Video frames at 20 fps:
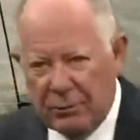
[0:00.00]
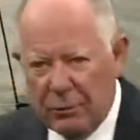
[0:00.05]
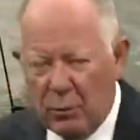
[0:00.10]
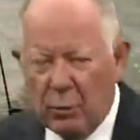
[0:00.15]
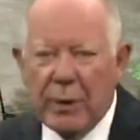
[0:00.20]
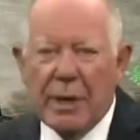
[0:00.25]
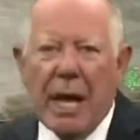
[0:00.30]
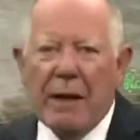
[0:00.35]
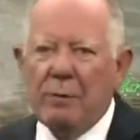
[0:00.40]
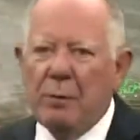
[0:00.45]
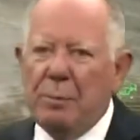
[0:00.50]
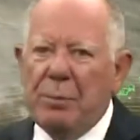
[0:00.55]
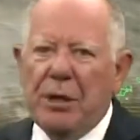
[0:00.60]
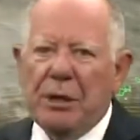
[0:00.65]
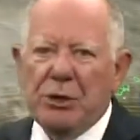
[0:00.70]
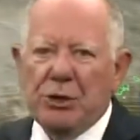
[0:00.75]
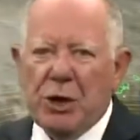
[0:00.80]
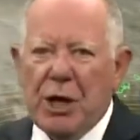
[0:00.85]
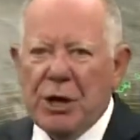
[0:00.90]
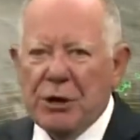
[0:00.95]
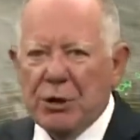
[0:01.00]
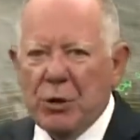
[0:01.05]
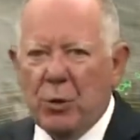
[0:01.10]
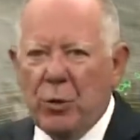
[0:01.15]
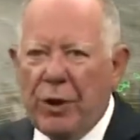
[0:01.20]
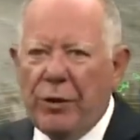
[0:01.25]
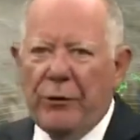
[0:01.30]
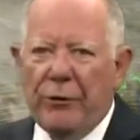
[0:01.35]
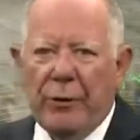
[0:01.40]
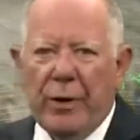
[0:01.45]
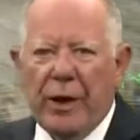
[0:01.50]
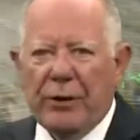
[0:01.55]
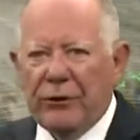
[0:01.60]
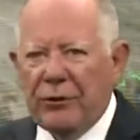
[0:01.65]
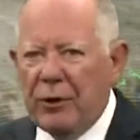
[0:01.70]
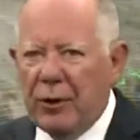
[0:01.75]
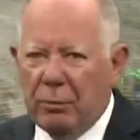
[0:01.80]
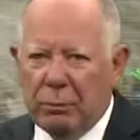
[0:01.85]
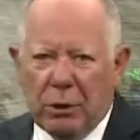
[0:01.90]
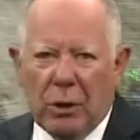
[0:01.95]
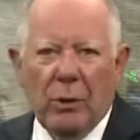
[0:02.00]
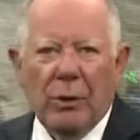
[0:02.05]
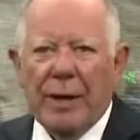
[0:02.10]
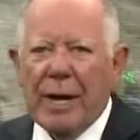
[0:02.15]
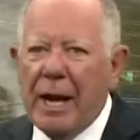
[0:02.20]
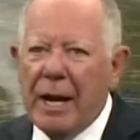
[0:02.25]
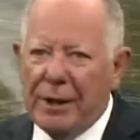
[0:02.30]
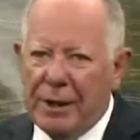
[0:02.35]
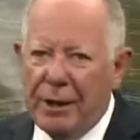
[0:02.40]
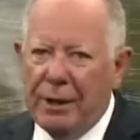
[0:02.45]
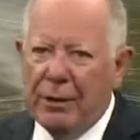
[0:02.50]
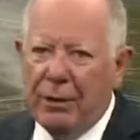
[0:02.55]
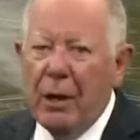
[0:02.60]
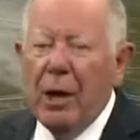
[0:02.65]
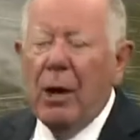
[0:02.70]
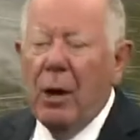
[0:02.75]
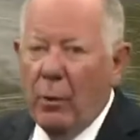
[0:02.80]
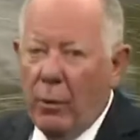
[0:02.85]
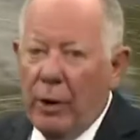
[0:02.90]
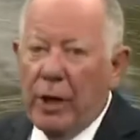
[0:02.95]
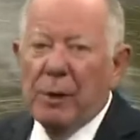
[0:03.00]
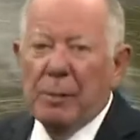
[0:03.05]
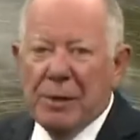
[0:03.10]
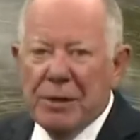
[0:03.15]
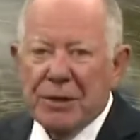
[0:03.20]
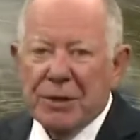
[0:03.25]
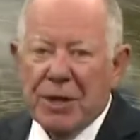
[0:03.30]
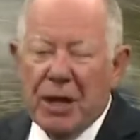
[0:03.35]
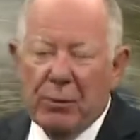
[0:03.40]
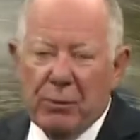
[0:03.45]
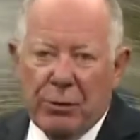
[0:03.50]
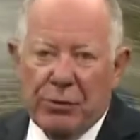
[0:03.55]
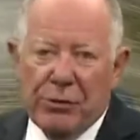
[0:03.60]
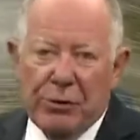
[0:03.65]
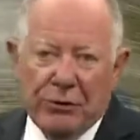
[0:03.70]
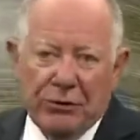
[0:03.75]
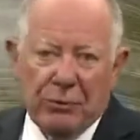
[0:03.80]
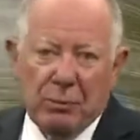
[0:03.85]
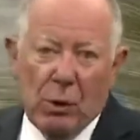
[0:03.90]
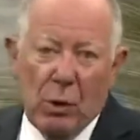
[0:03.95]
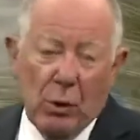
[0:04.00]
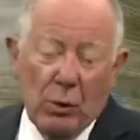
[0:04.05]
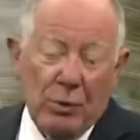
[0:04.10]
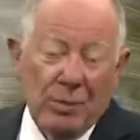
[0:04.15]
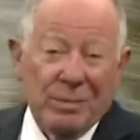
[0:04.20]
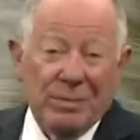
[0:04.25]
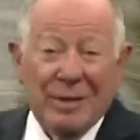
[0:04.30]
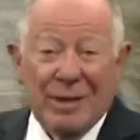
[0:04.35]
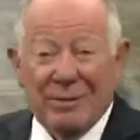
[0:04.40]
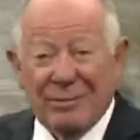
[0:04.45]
we have a big change in wind direction to blow it out of here, we're going to be stuck with this smoke